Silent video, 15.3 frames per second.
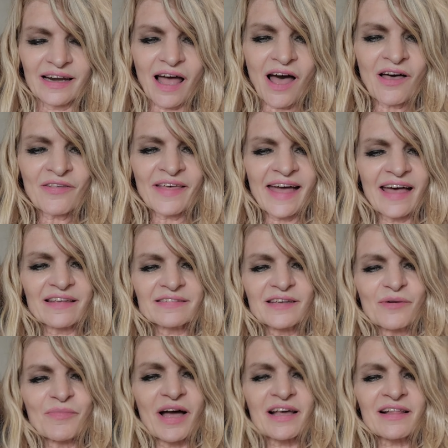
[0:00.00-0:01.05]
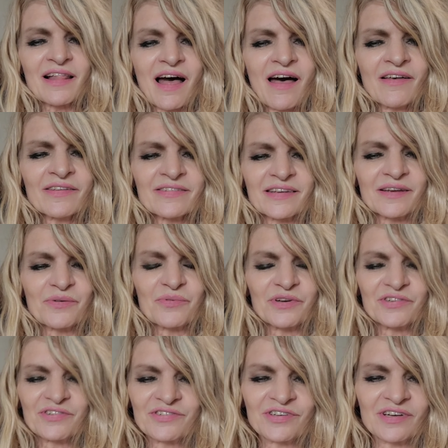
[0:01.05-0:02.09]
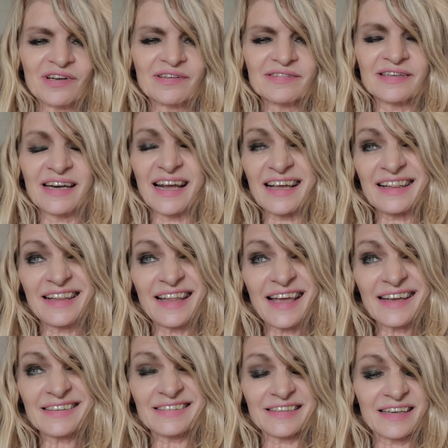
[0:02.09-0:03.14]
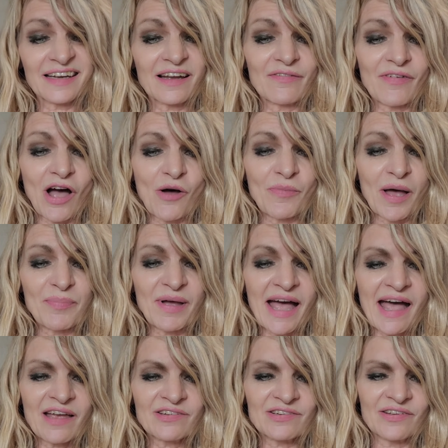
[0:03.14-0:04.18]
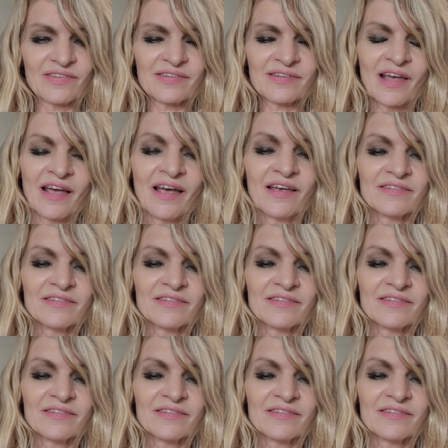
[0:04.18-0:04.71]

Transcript: all that. So my closet was just an eclectic of all my passions.